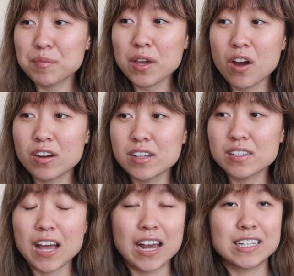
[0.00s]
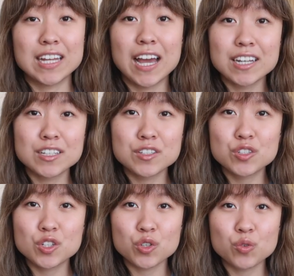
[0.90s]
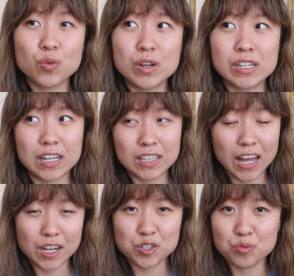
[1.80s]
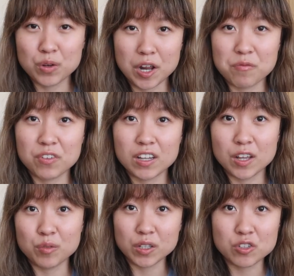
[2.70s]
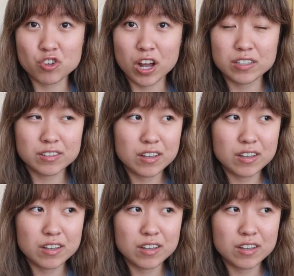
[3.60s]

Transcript: be honest, I tend to neglect when I'm feeling really stressed.